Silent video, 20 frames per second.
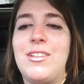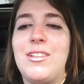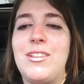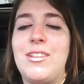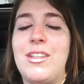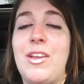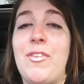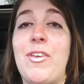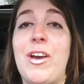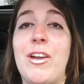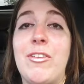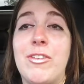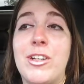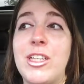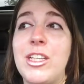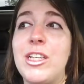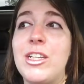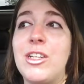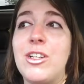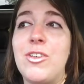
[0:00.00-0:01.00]
if I
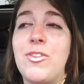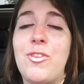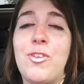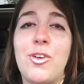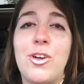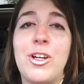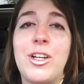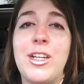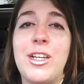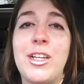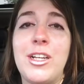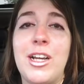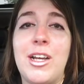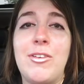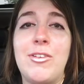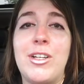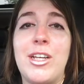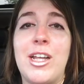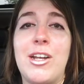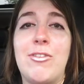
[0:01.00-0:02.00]
really could afford it, I
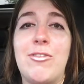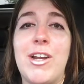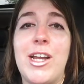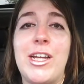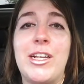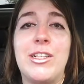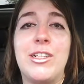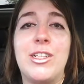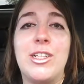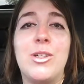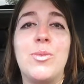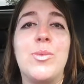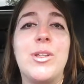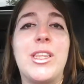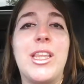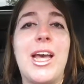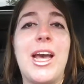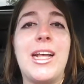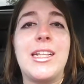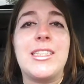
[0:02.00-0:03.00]
would get a Wrangler, but
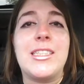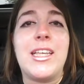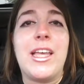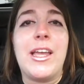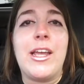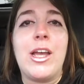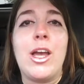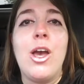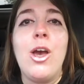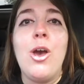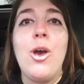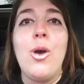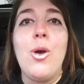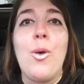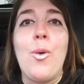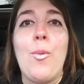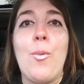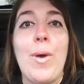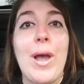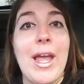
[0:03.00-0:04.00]
that's like
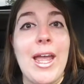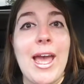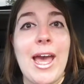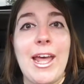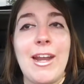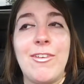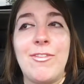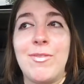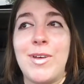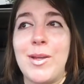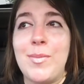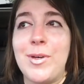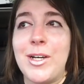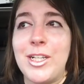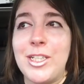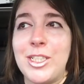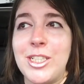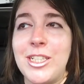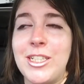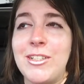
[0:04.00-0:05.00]
way out of my
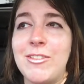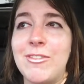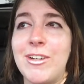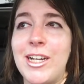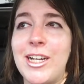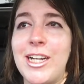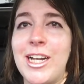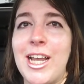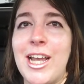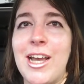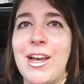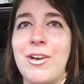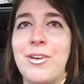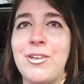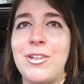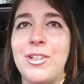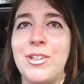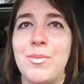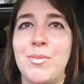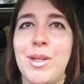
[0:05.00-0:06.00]
budget right
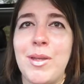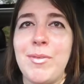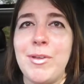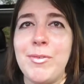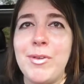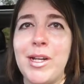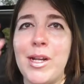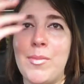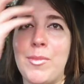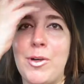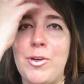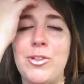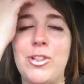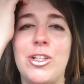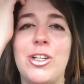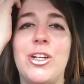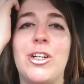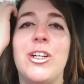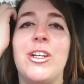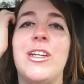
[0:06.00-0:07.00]
now. Maybe when I'm
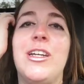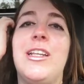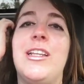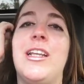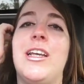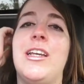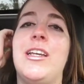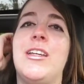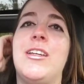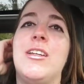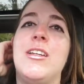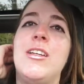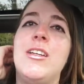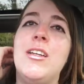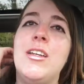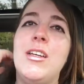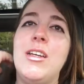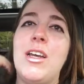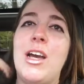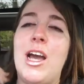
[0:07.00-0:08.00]
older and like
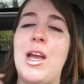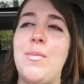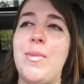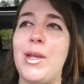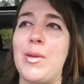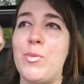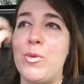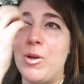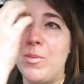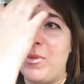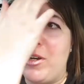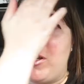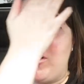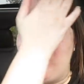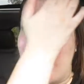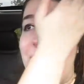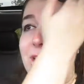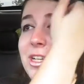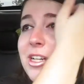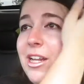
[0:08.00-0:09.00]
I make more money
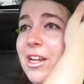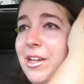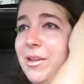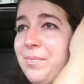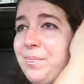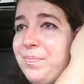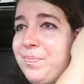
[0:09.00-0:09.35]
one day.